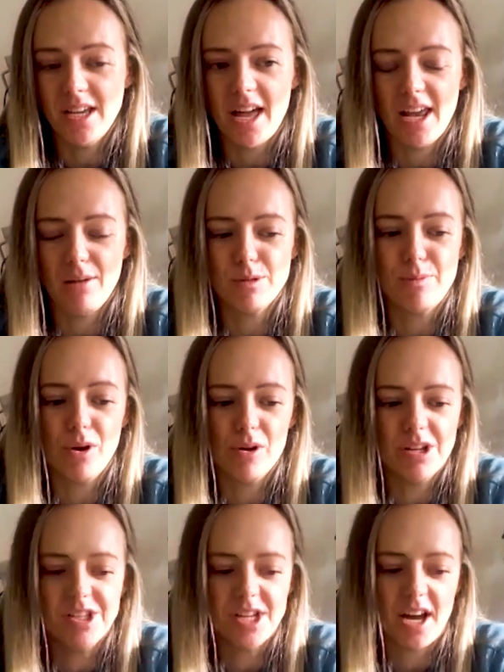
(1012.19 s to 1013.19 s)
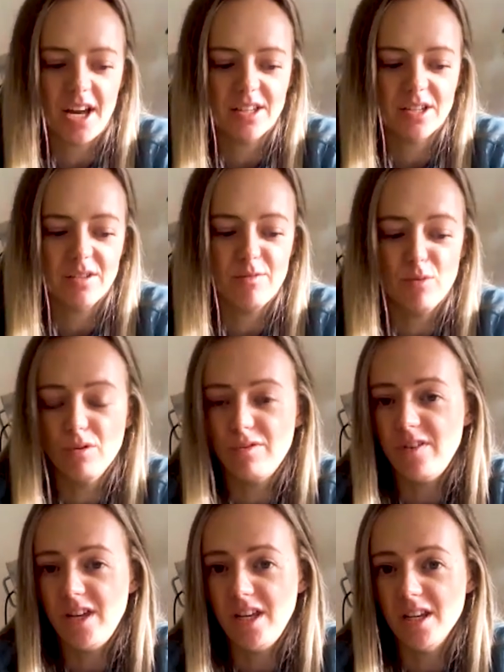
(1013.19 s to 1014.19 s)
And I was put on a diet of
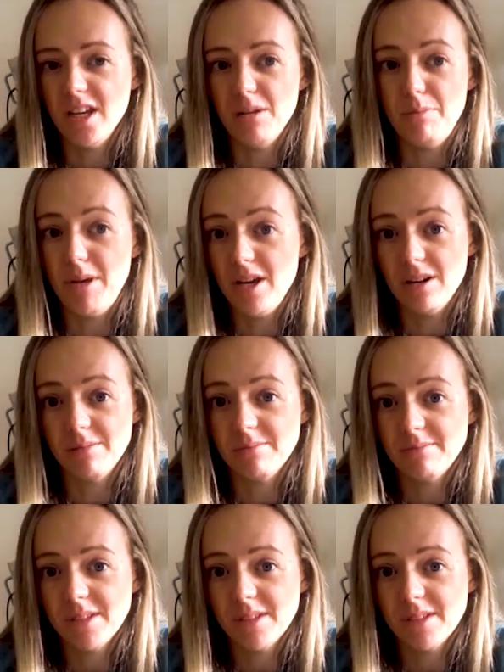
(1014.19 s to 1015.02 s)
morphine and beer